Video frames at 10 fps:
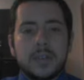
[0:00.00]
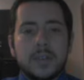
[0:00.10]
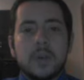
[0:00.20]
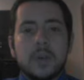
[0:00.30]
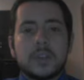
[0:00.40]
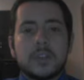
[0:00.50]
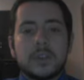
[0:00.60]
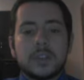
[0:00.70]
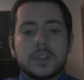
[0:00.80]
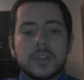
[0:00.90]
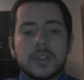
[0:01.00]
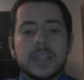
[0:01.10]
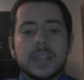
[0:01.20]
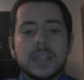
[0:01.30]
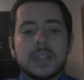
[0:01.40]
only to return in
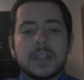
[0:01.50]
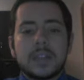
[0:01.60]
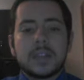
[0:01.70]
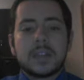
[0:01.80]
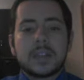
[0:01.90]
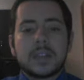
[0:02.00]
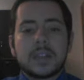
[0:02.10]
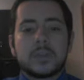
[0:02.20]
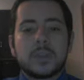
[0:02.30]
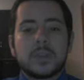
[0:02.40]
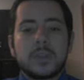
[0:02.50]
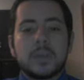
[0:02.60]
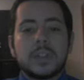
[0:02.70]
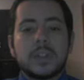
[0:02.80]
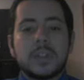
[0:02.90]
1996 to be the
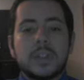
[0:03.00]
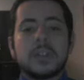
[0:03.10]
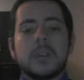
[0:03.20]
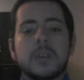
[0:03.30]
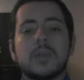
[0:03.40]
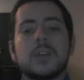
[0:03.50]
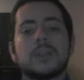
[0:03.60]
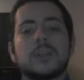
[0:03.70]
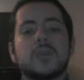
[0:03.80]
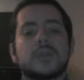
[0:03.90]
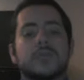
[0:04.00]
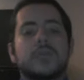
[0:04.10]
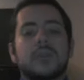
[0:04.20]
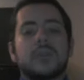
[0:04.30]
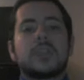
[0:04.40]
permanent CEO until his
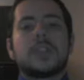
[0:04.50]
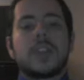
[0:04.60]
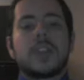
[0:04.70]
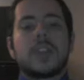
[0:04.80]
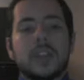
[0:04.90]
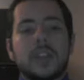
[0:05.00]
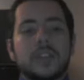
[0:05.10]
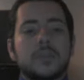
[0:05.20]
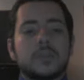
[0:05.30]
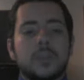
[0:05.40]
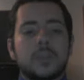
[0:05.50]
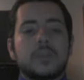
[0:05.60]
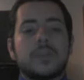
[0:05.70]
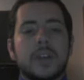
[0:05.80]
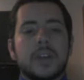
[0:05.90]
unfortunate death in October
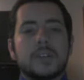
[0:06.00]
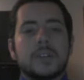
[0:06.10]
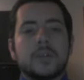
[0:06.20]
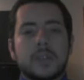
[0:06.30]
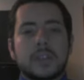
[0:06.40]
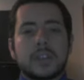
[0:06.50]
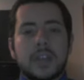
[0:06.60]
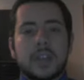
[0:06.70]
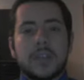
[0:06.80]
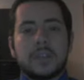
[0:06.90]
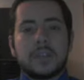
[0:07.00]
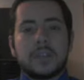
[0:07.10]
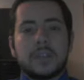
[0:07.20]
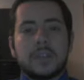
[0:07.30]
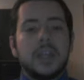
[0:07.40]
5, 2011.
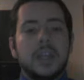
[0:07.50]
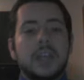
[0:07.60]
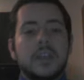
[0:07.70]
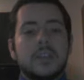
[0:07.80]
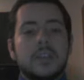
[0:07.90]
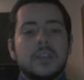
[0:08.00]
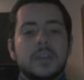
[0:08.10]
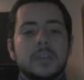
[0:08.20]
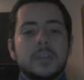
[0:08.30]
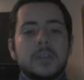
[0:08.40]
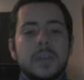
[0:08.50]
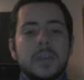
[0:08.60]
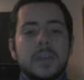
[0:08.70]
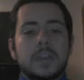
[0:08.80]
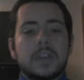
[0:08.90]
Jobs implemented a
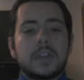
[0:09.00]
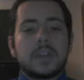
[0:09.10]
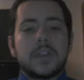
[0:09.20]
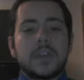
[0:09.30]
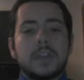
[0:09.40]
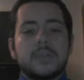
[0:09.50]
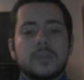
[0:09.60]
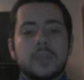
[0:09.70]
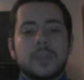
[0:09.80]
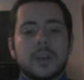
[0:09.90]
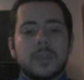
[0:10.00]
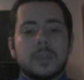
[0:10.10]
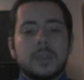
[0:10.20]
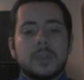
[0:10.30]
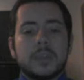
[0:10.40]
different value to the company.
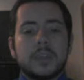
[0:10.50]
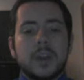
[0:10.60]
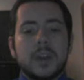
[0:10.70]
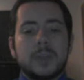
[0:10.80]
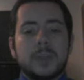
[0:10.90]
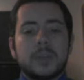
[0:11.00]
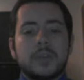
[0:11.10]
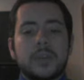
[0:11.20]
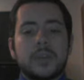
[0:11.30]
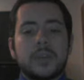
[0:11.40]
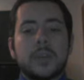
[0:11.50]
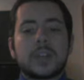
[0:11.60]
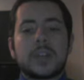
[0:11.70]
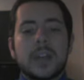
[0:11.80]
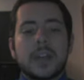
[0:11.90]
He opted for a
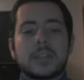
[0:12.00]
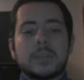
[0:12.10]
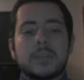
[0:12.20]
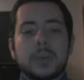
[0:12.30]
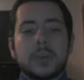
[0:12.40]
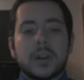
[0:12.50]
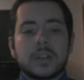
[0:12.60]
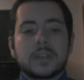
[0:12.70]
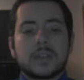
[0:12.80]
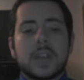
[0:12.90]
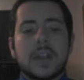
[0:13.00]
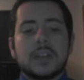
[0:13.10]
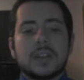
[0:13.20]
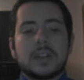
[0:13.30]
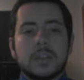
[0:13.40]
recognizable product and a
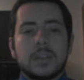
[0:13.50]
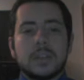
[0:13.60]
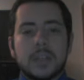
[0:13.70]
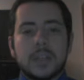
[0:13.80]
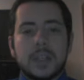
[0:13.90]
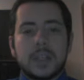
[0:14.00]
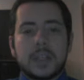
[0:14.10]
simple design.